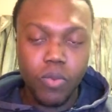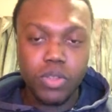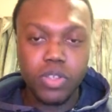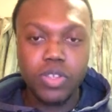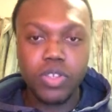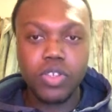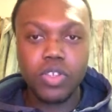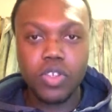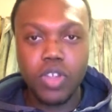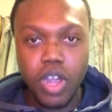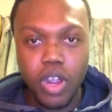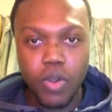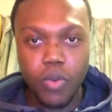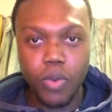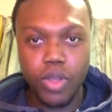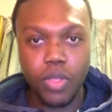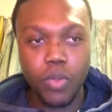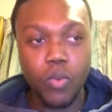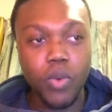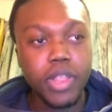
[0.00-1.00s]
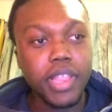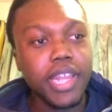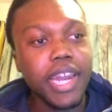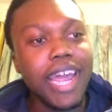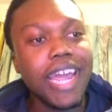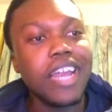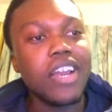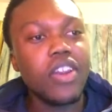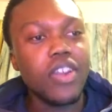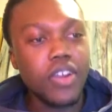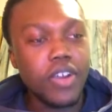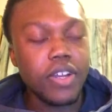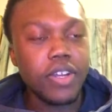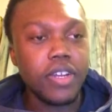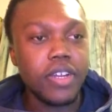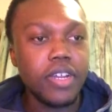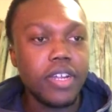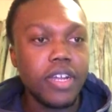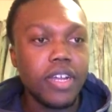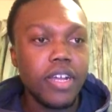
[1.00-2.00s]
to start with, what did I
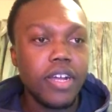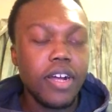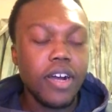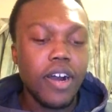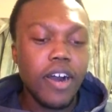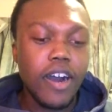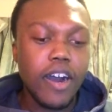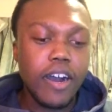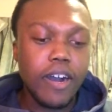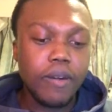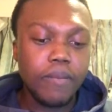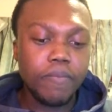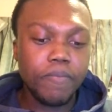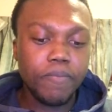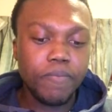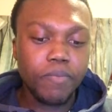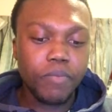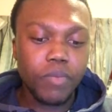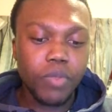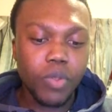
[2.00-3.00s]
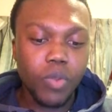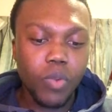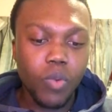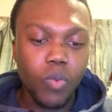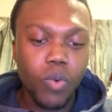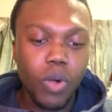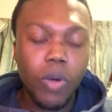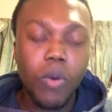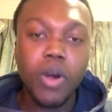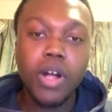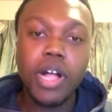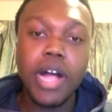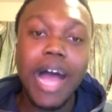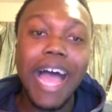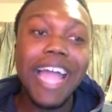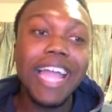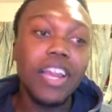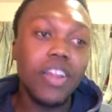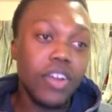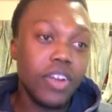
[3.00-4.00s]
learn? Um, what
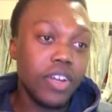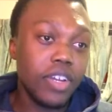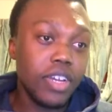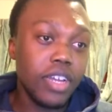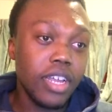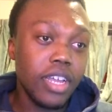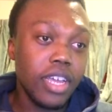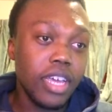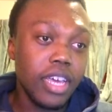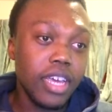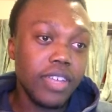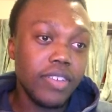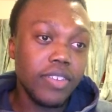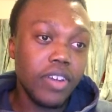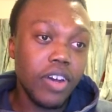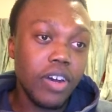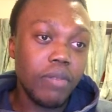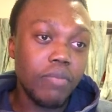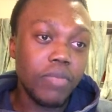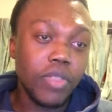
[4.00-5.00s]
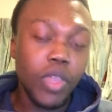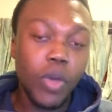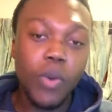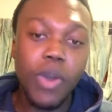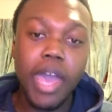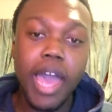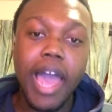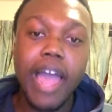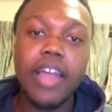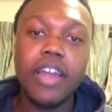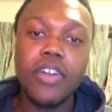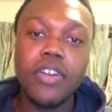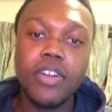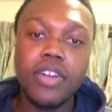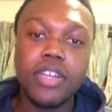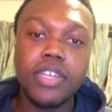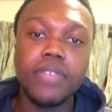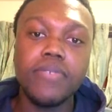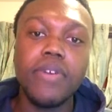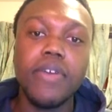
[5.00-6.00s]
I learned is the way I
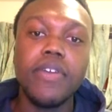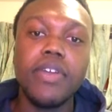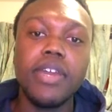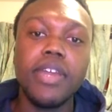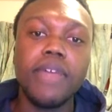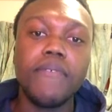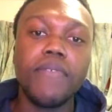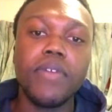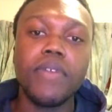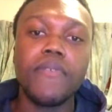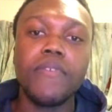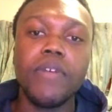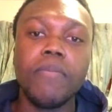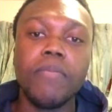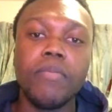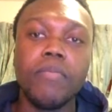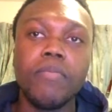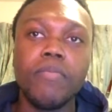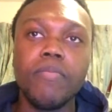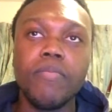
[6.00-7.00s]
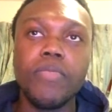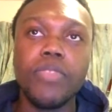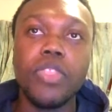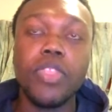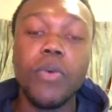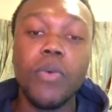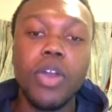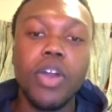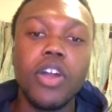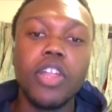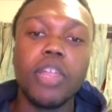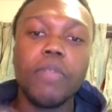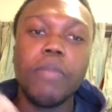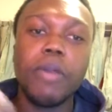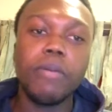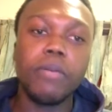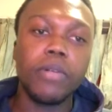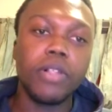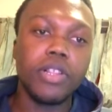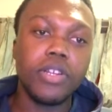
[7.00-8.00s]
learn is very different from the way other
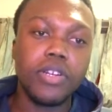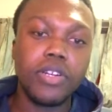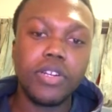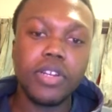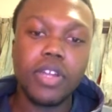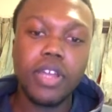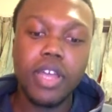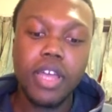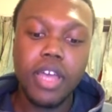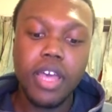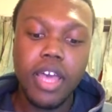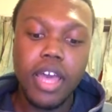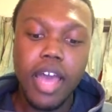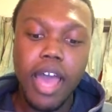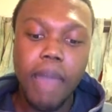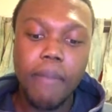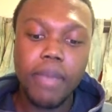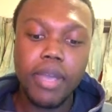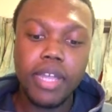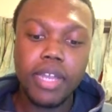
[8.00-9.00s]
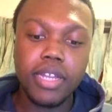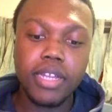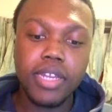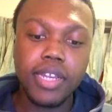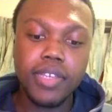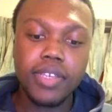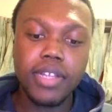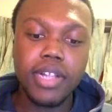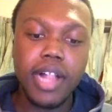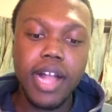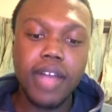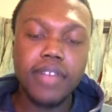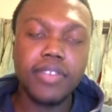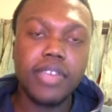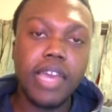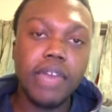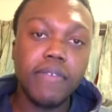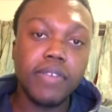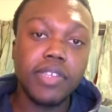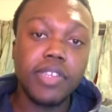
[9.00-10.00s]
people learn. I mean, this class
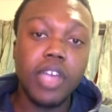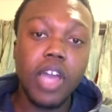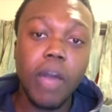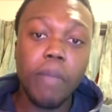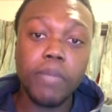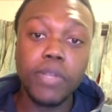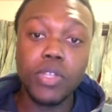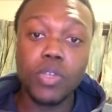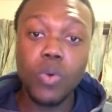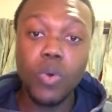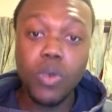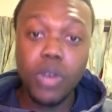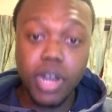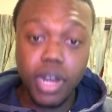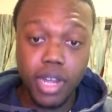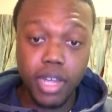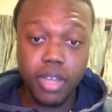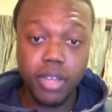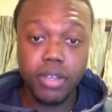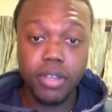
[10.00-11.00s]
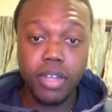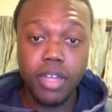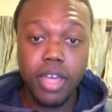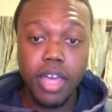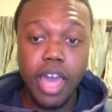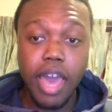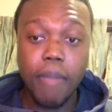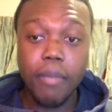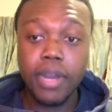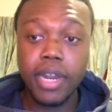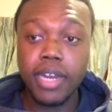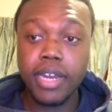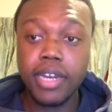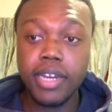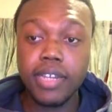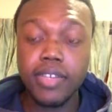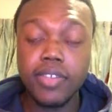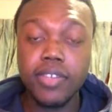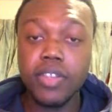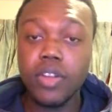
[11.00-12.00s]
gave us the opportunity. I
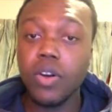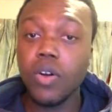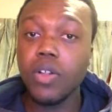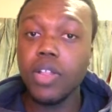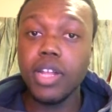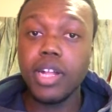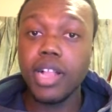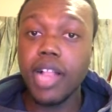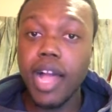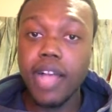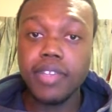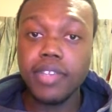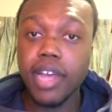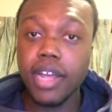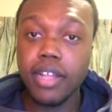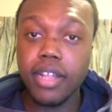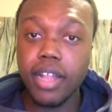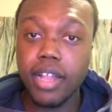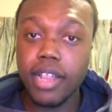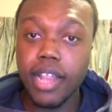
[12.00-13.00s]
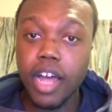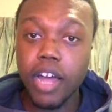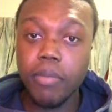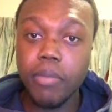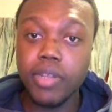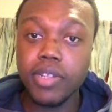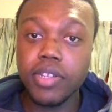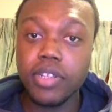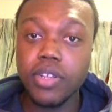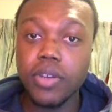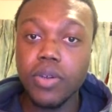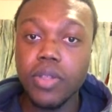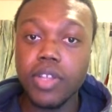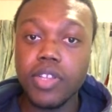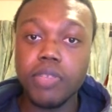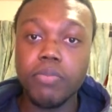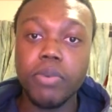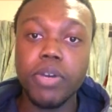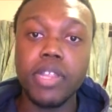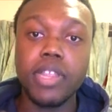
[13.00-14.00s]
mean, this is the only class that allowed me to do
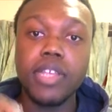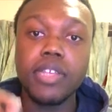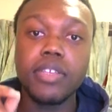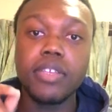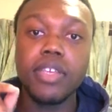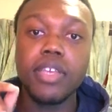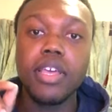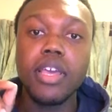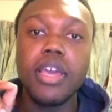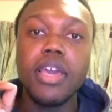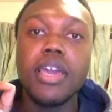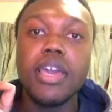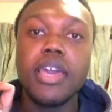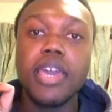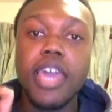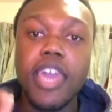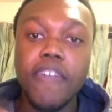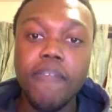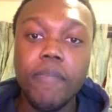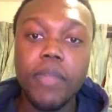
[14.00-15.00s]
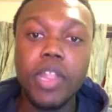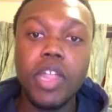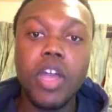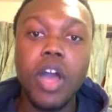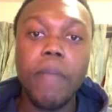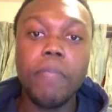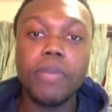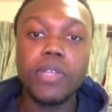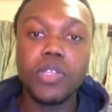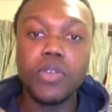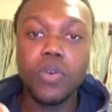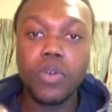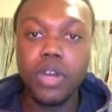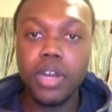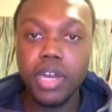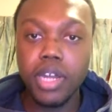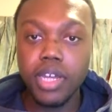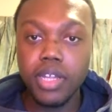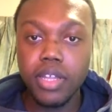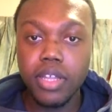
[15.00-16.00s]
this, but this gave me the
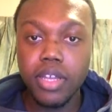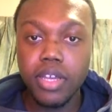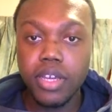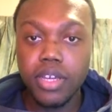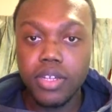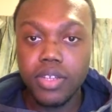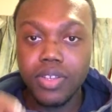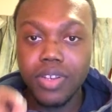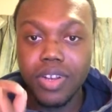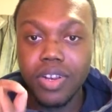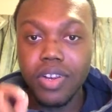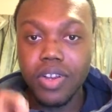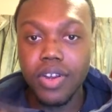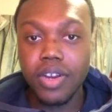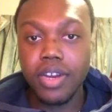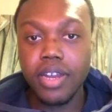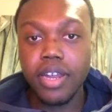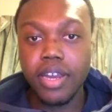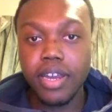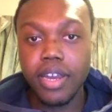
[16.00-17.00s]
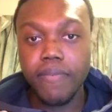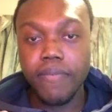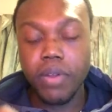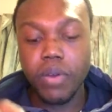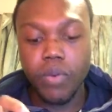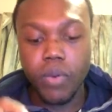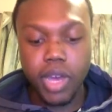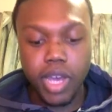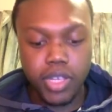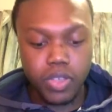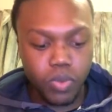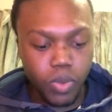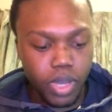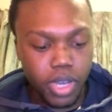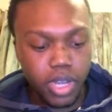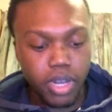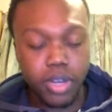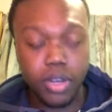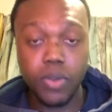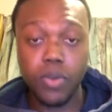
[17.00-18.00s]
opportunity to learn it in different ways. We
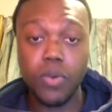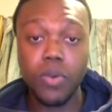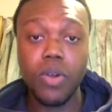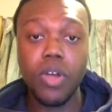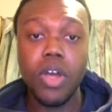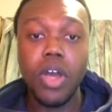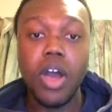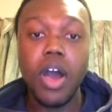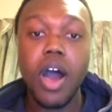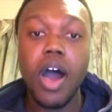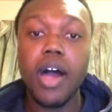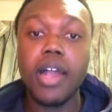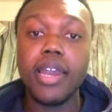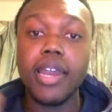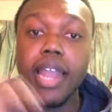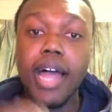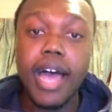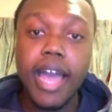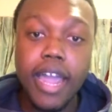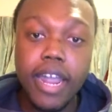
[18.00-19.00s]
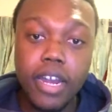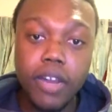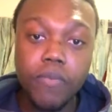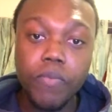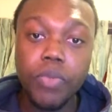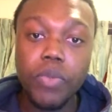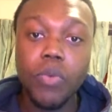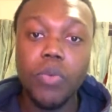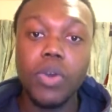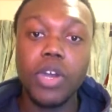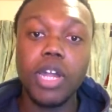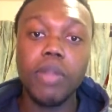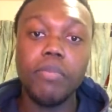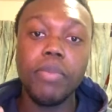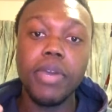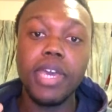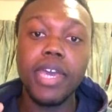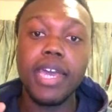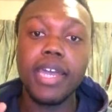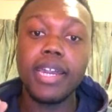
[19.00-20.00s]
could do online, we could
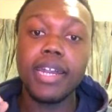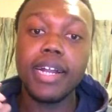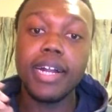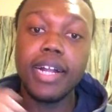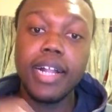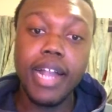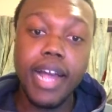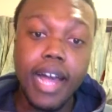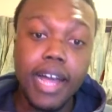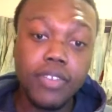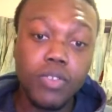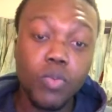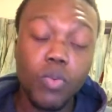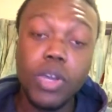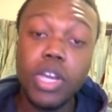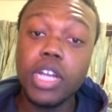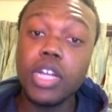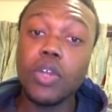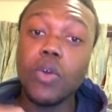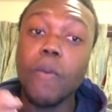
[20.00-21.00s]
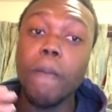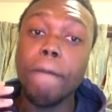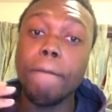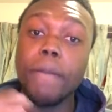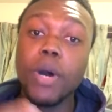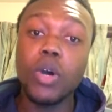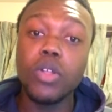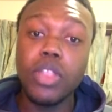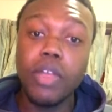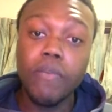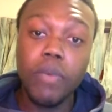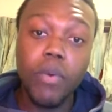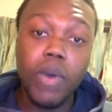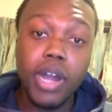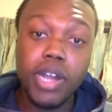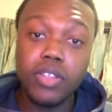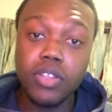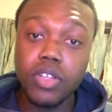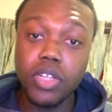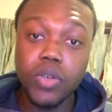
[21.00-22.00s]
be in class, we could do both if you
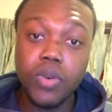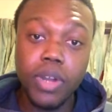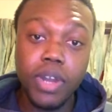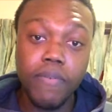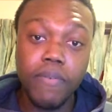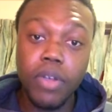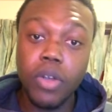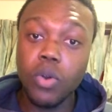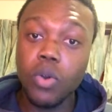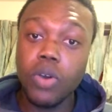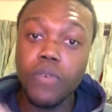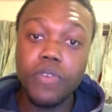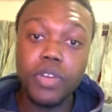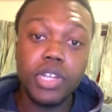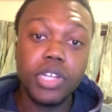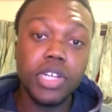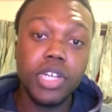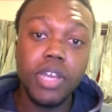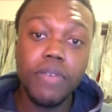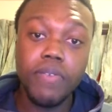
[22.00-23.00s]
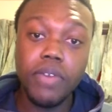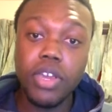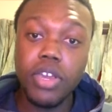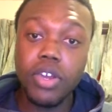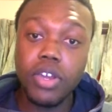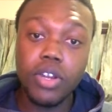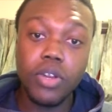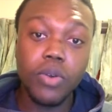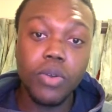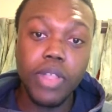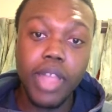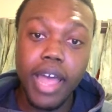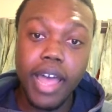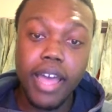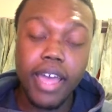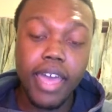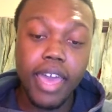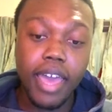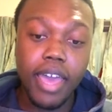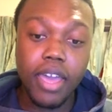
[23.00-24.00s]
wanted to do it. If you're an overachiever, you could do
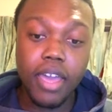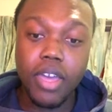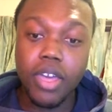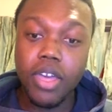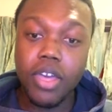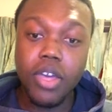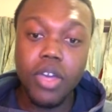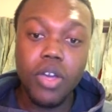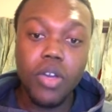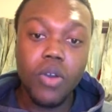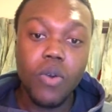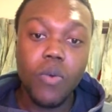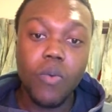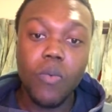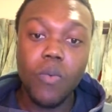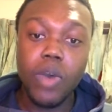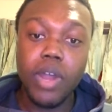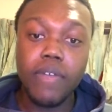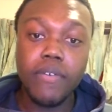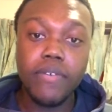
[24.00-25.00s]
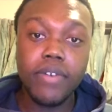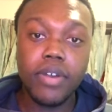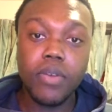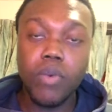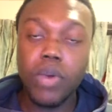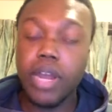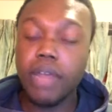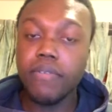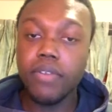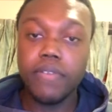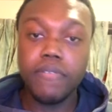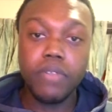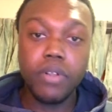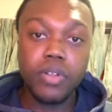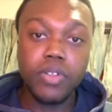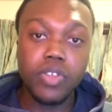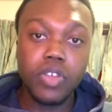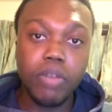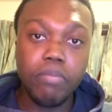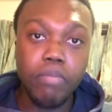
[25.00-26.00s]
that. Hey, whatever
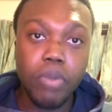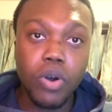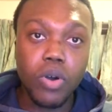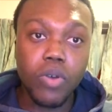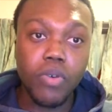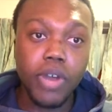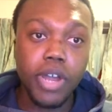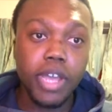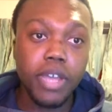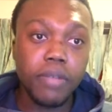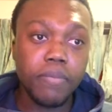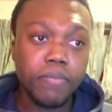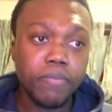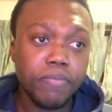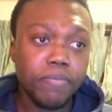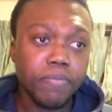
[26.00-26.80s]
floats your boat, right?